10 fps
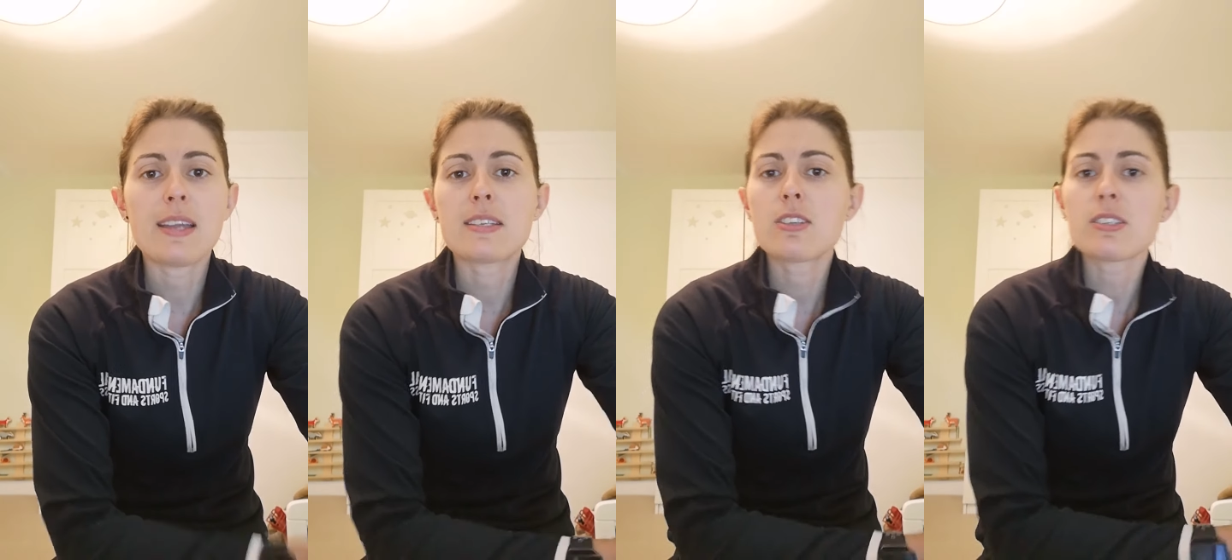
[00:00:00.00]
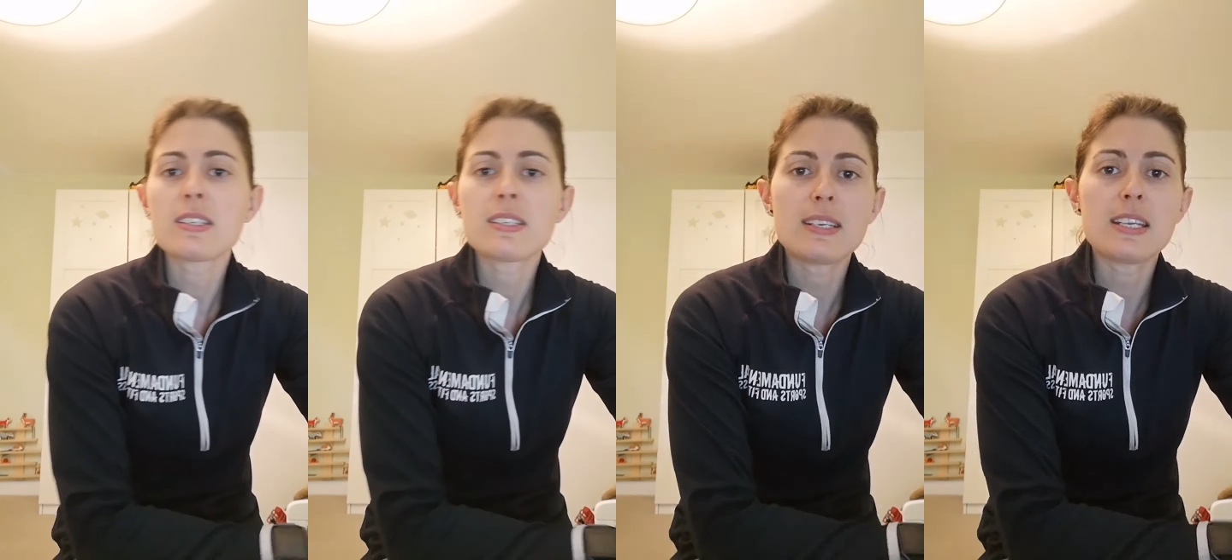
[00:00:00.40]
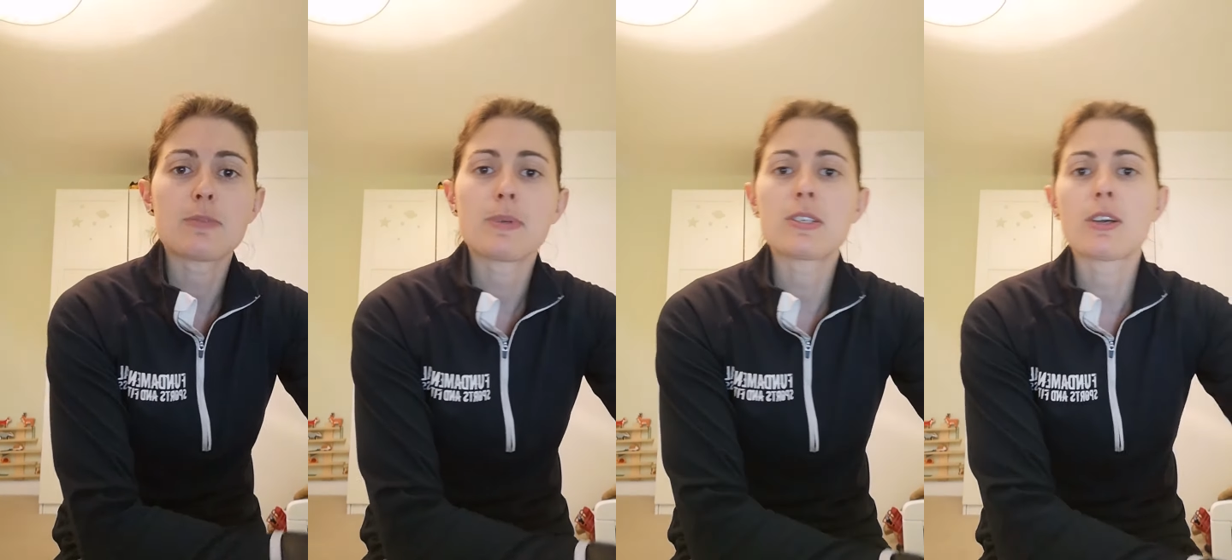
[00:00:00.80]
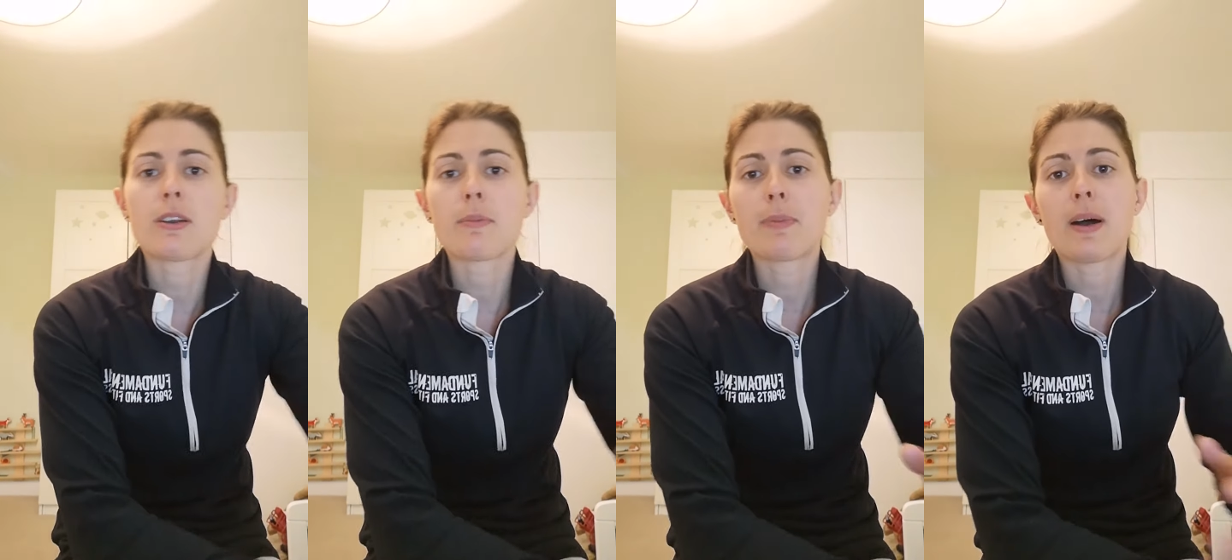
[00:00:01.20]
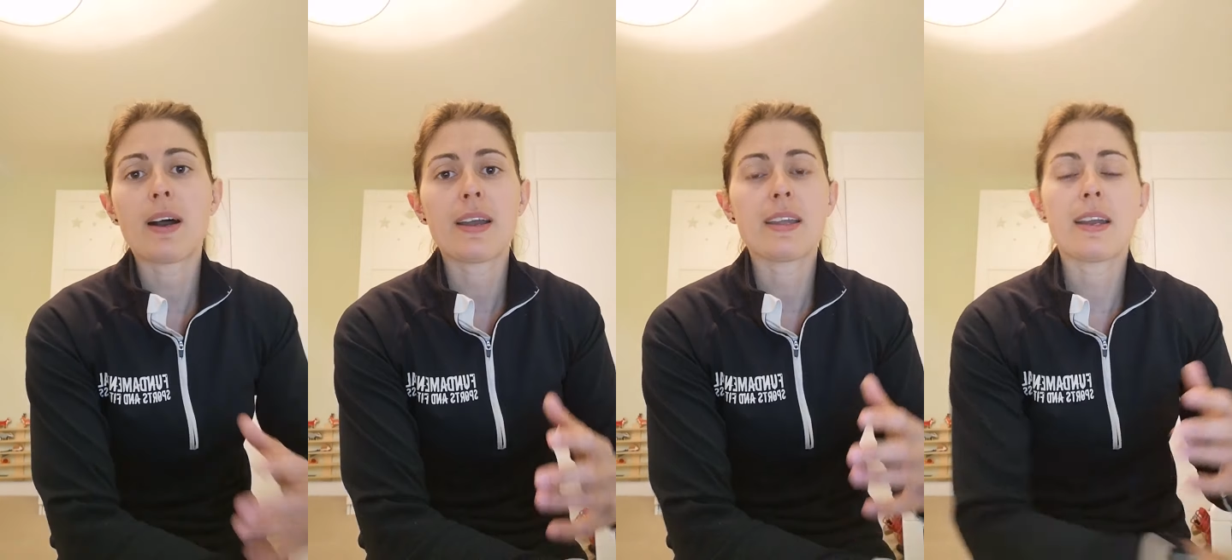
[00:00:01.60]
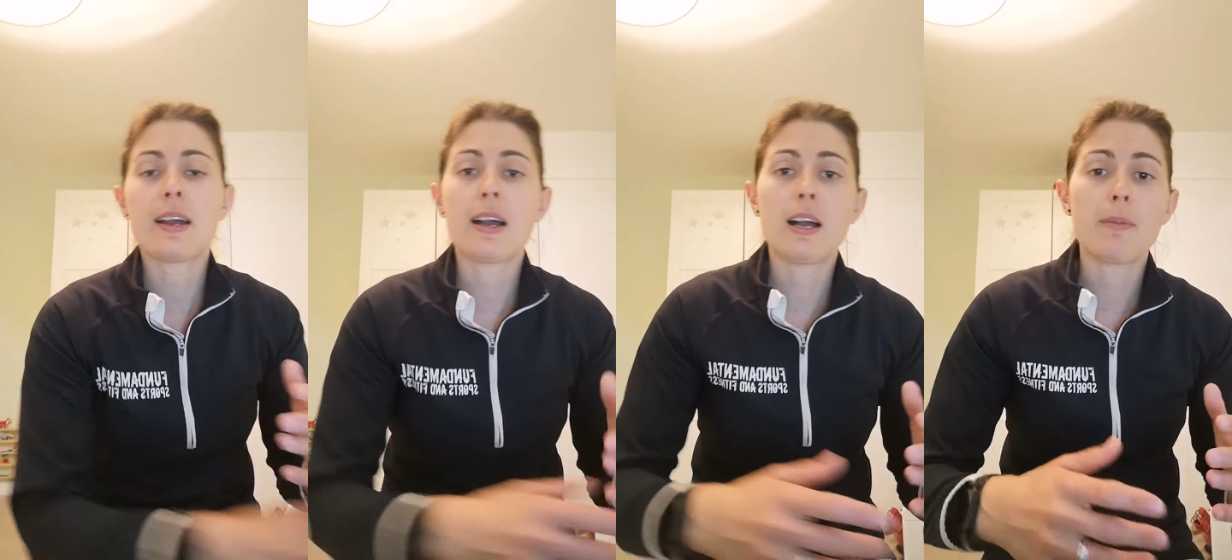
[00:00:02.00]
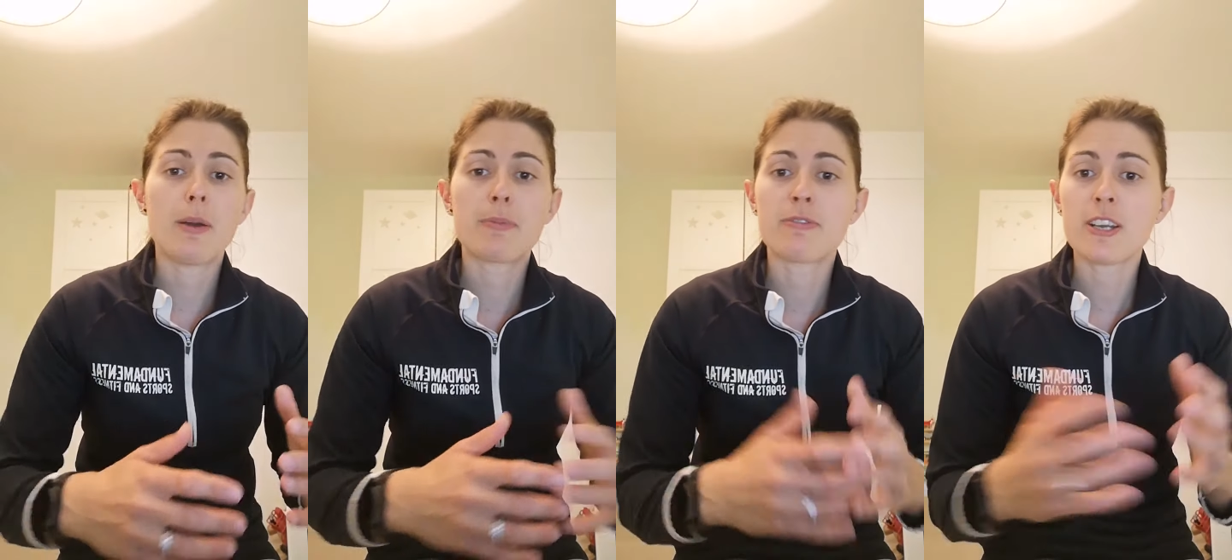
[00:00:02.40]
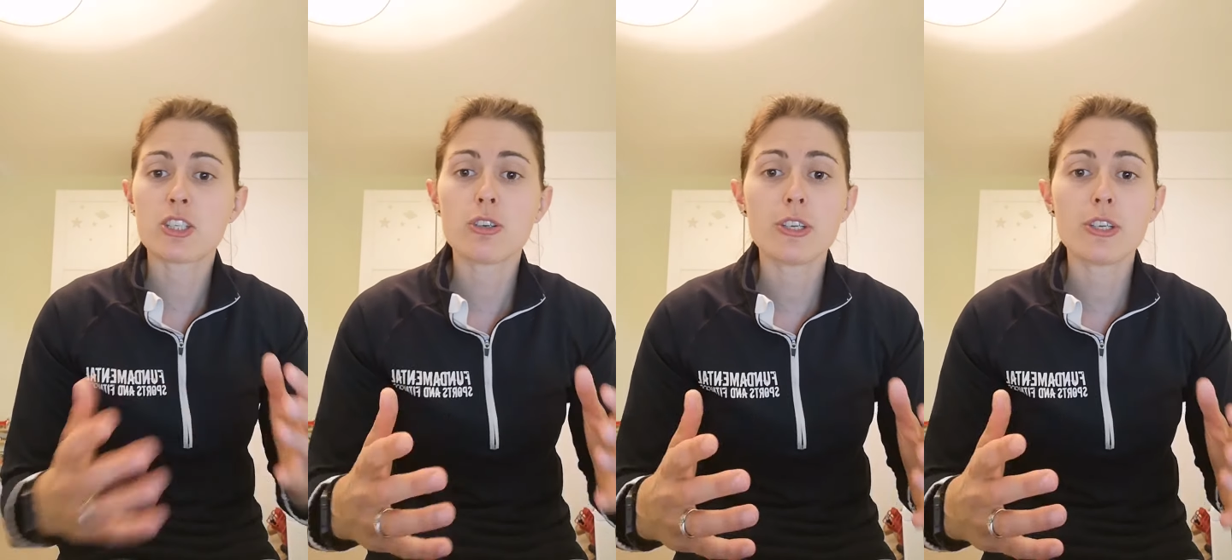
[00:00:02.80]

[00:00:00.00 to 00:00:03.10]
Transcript: It doesn't need to be done by a professional.